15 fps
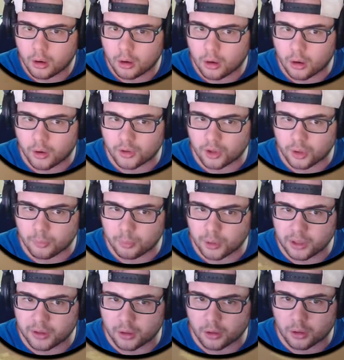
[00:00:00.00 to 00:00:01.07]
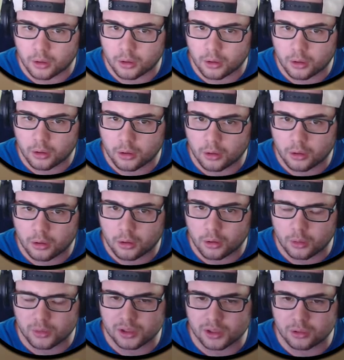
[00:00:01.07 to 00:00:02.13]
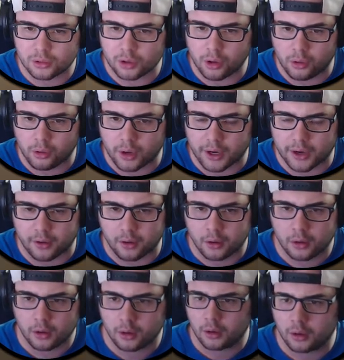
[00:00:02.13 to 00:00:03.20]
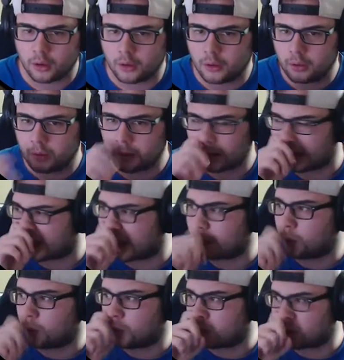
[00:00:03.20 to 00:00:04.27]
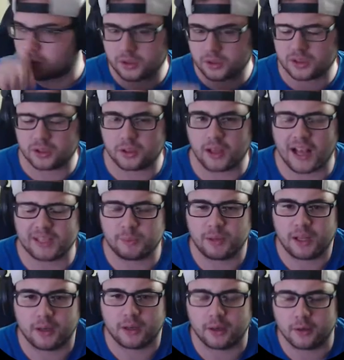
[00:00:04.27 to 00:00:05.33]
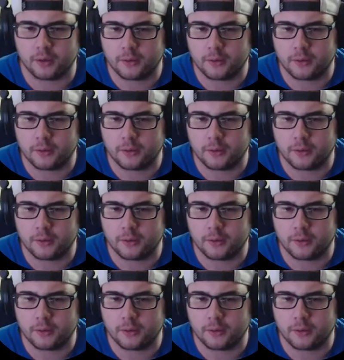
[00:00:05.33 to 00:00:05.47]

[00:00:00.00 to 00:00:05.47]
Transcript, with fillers: I heard him breathing. It was this little girl right here. I can't move, so this has to be the ending.